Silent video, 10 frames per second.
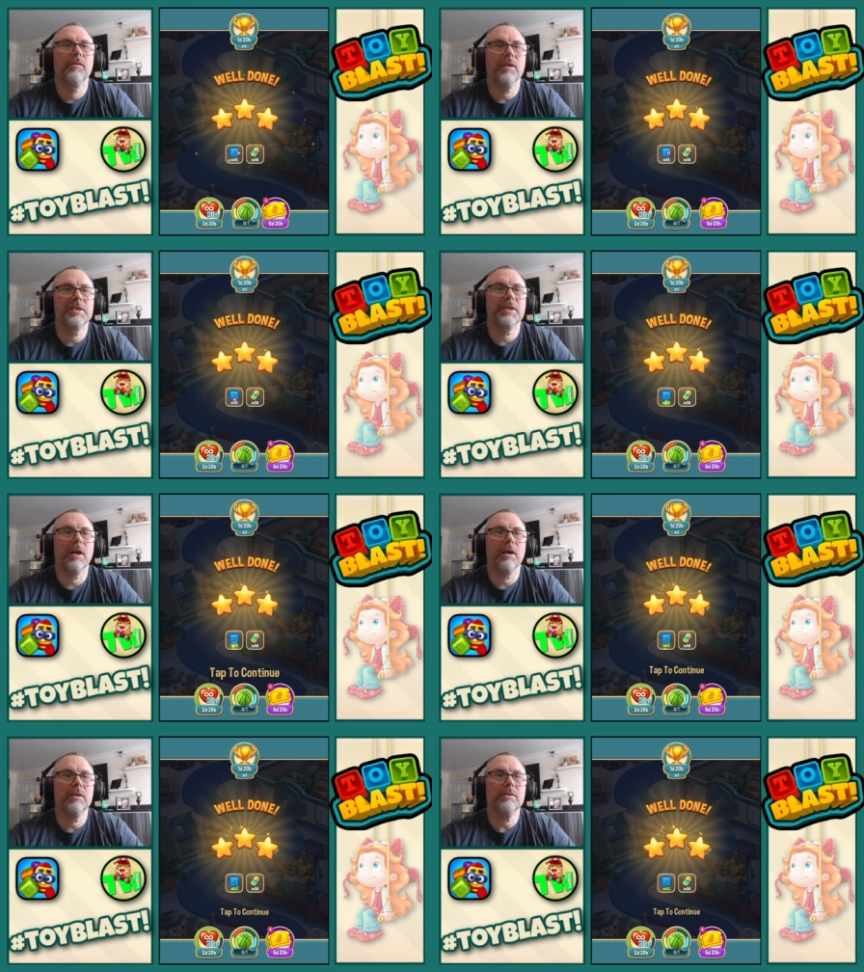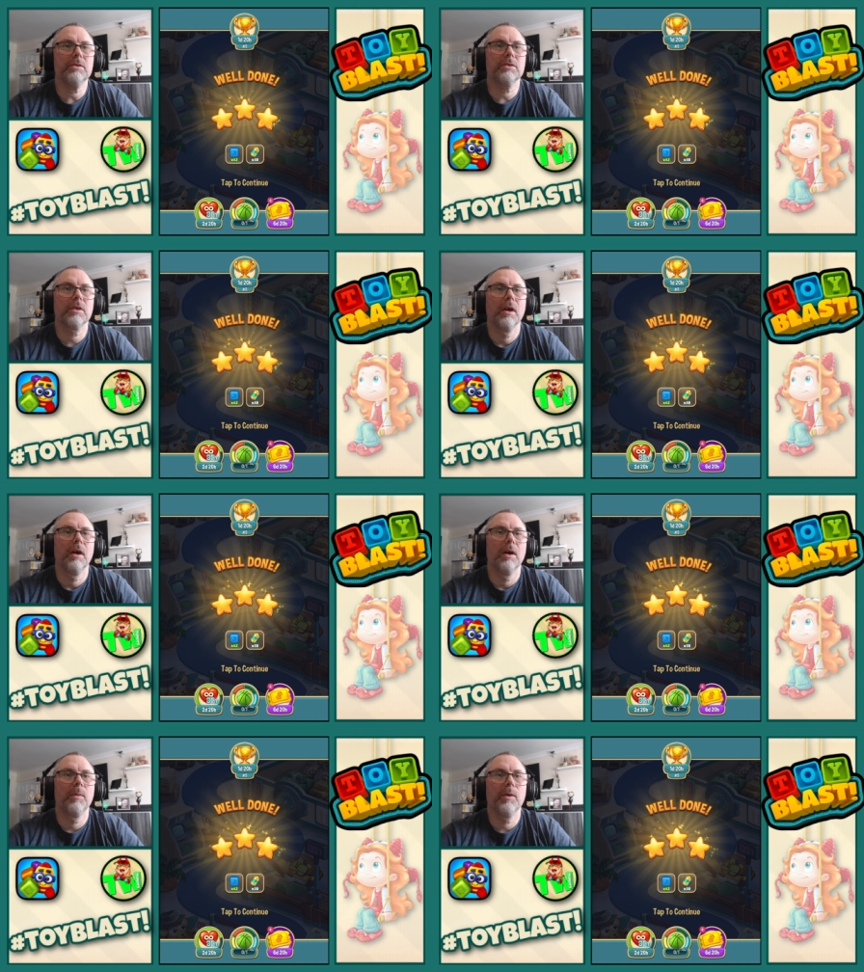Stars.
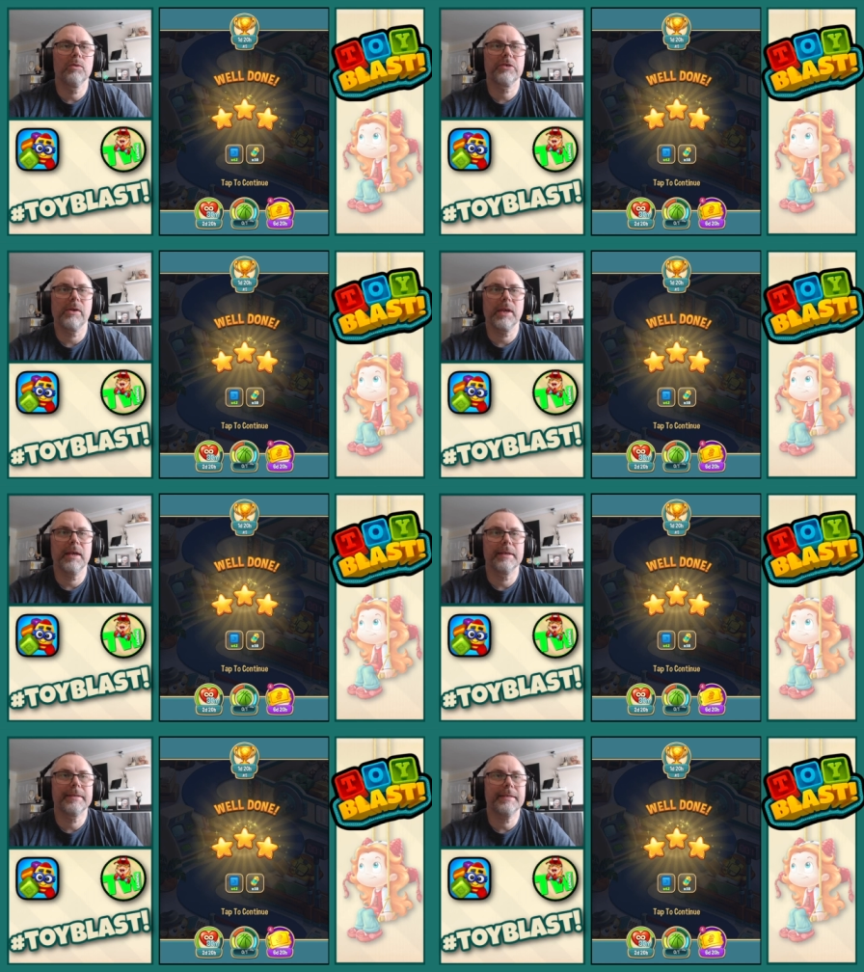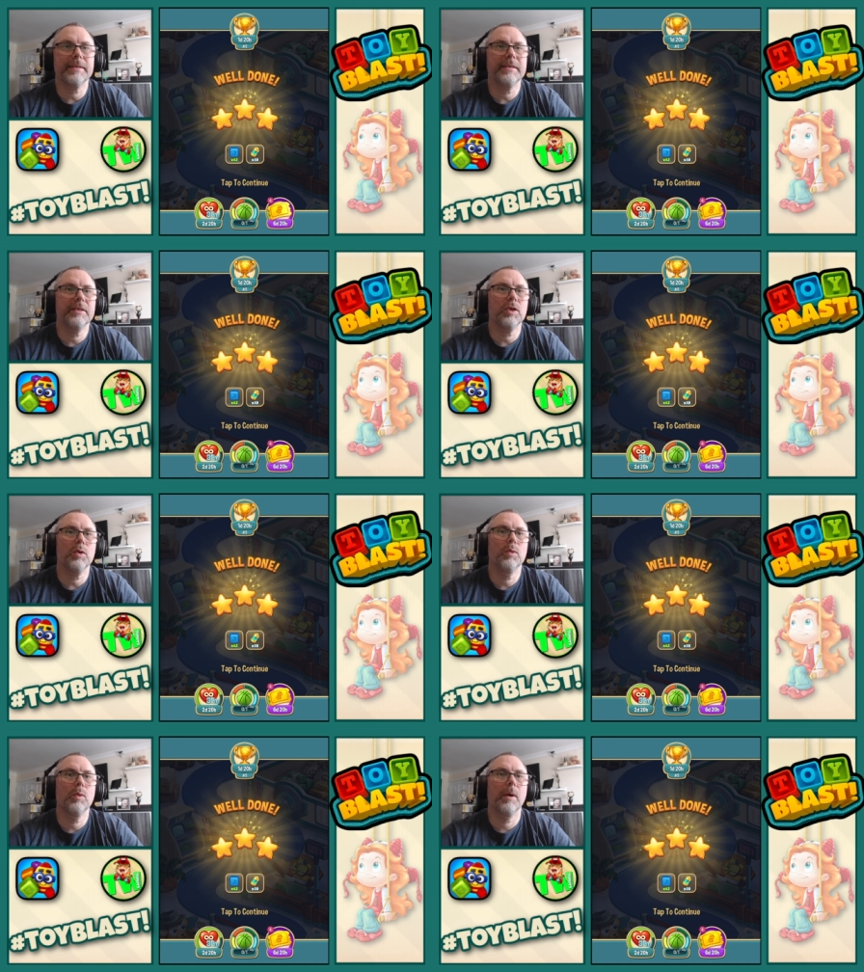We also get
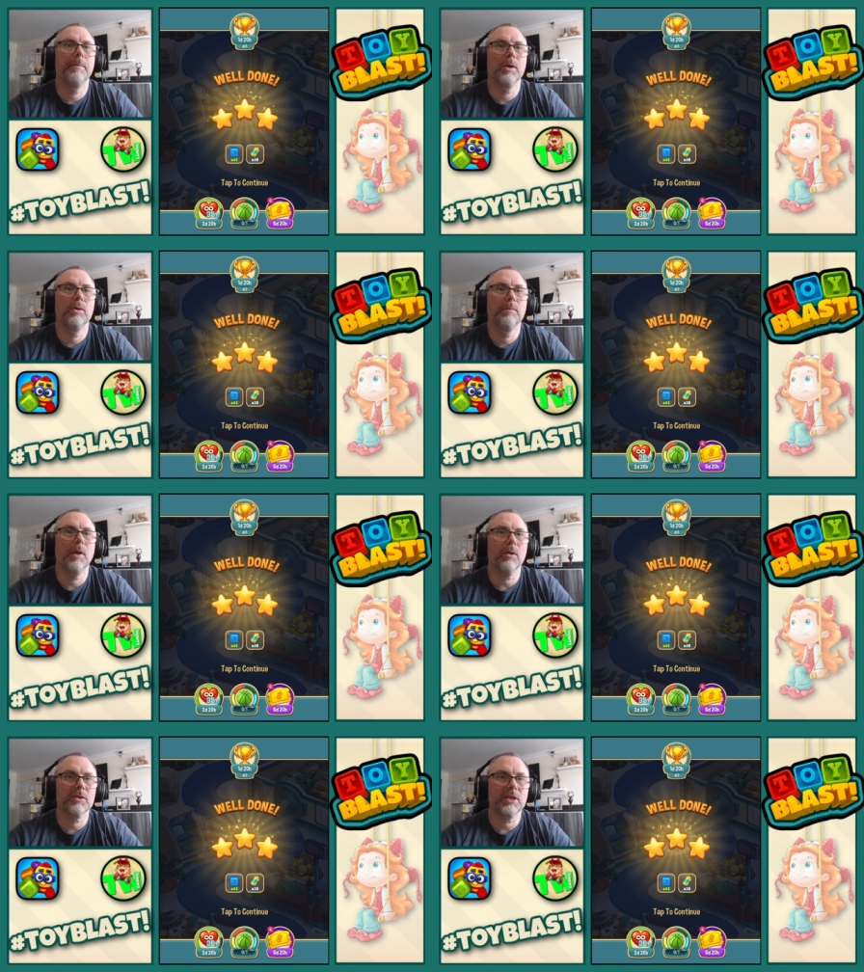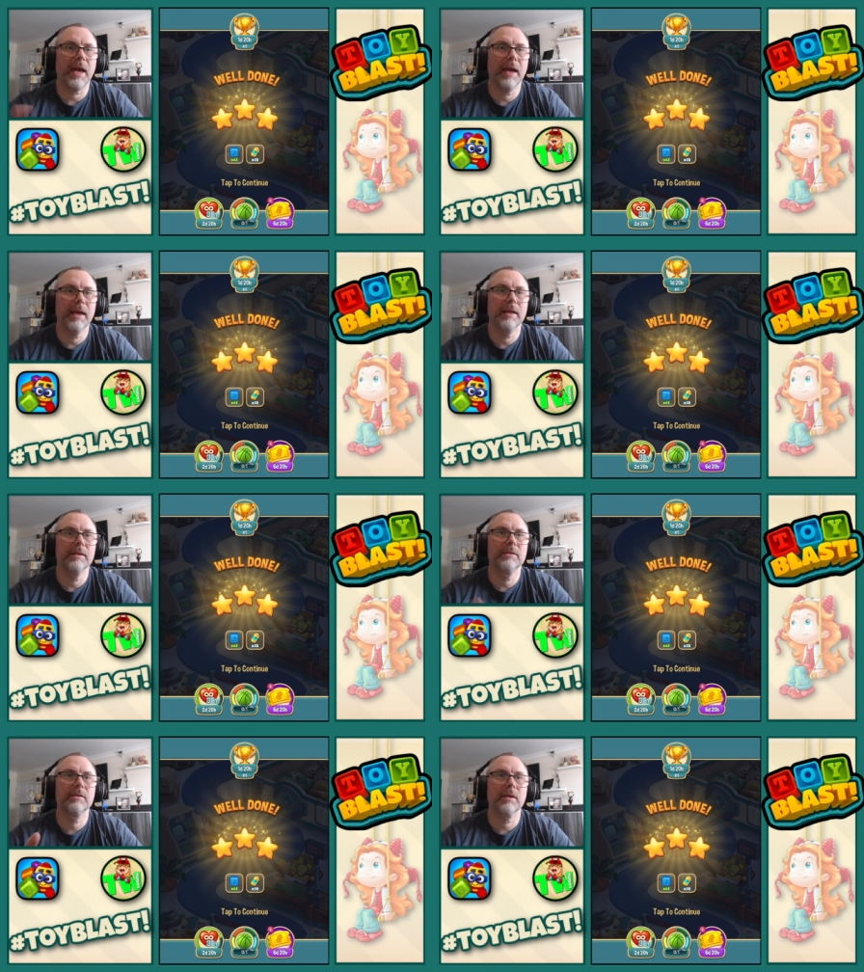62 blue blocks
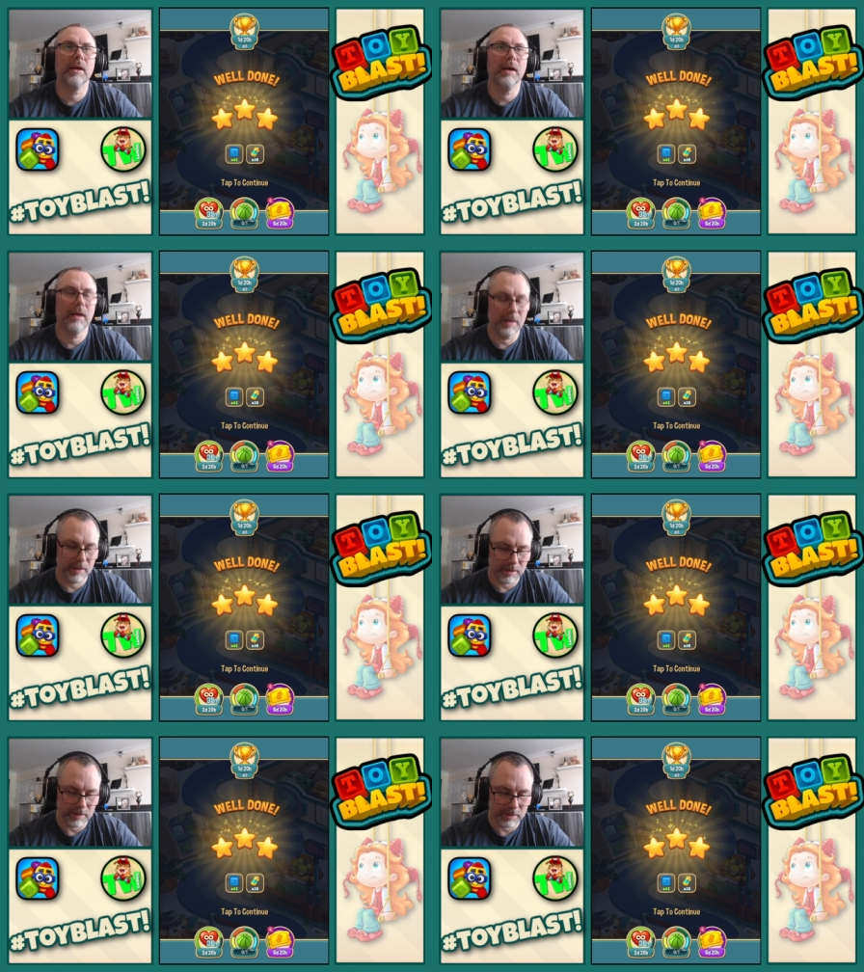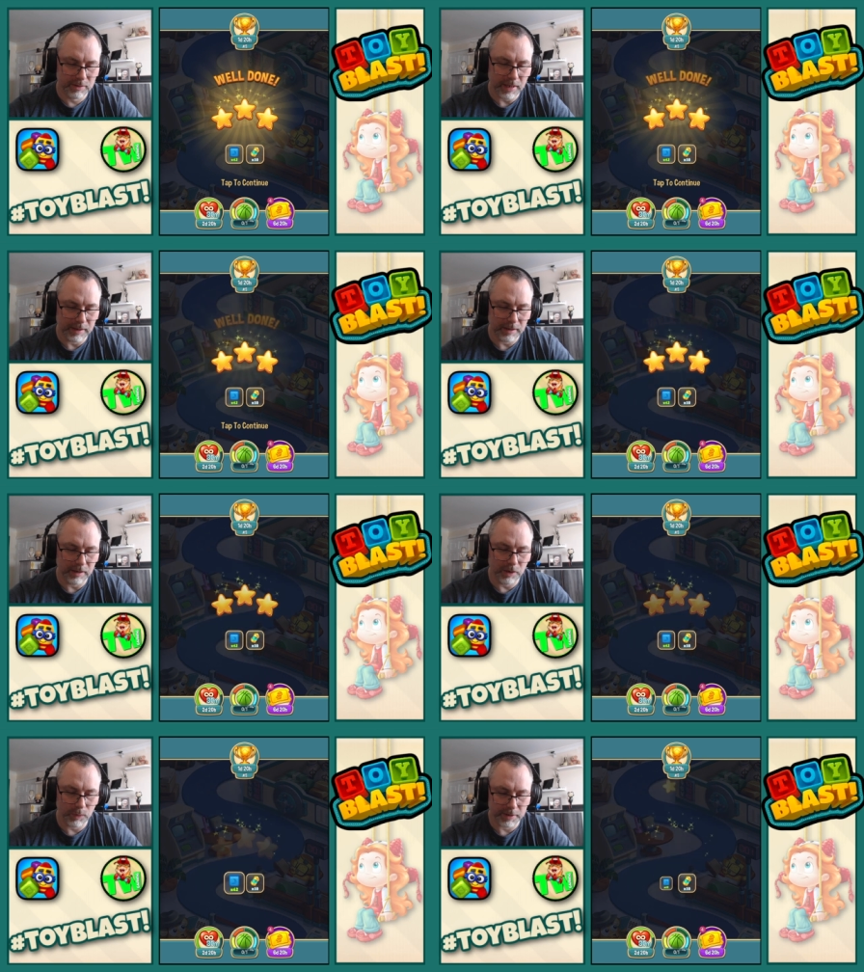and 10
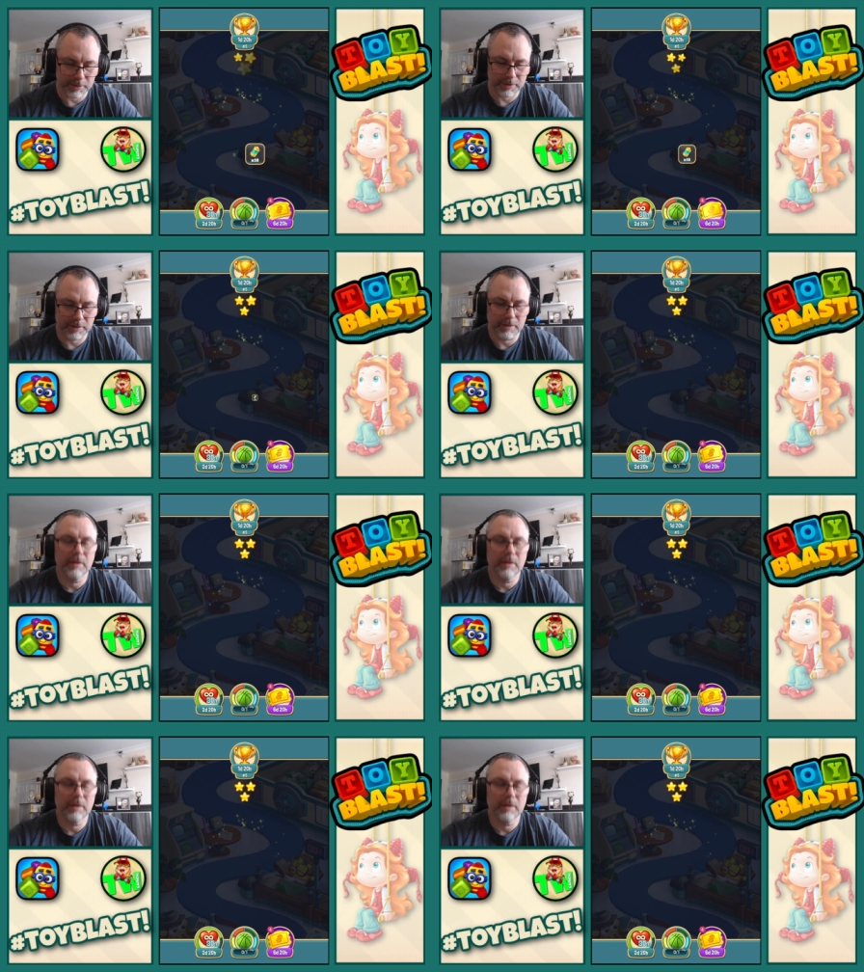liquids